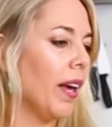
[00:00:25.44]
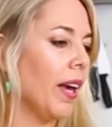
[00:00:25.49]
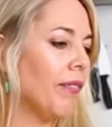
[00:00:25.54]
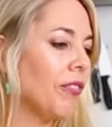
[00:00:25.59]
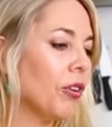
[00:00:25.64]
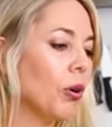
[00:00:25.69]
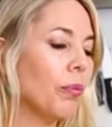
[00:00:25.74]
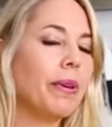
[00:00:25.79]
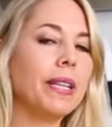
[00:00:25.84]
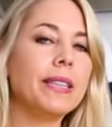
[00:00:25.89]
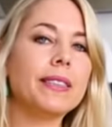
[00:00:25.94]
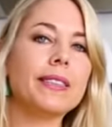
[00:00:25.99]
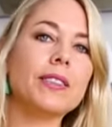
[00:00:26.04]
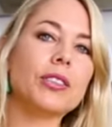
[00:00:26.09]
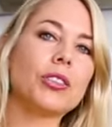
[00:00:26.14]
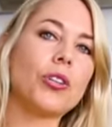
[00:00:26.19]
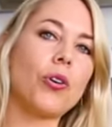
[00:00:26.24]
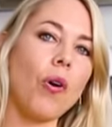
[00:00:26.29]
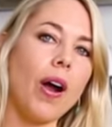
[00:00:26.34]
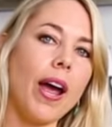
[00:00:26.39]
if your mince
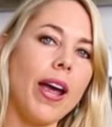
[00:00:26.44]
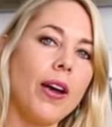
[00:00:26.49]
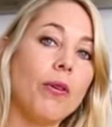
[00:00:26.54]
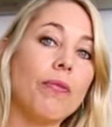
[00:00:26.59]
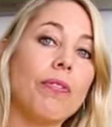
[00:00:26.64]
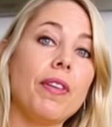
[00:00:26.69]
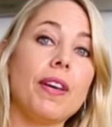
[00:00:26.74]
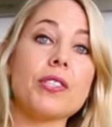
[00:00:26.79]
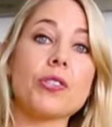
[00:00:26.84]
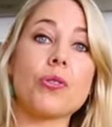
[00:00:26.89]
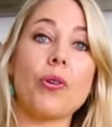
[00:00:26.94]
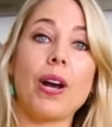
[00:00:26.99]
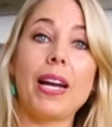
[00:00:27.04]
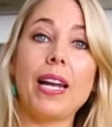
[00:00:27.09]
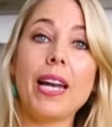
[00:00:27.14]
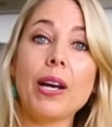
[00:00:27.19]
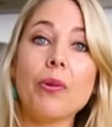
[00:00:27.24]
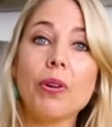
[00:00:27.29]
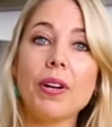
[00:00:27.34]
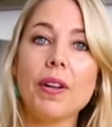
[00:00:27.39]
is grey or if there's grey
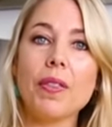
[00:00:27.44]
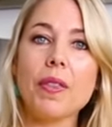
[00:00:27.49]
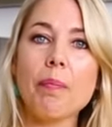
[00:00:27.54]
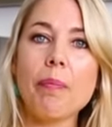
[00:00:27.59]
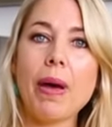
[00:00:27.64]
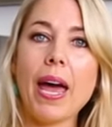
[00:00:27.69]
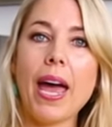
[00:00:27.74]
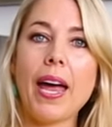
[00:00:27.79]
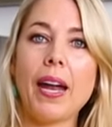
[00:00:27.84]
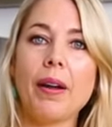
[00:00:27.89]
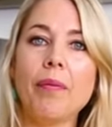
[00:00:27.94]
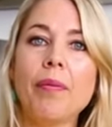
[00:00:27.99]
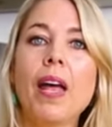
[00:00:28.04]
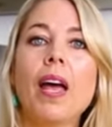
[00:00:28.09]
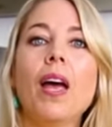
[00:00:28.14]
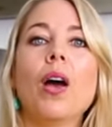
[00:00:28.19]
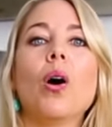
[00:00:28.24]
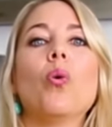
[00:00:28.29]
liquid in the pan,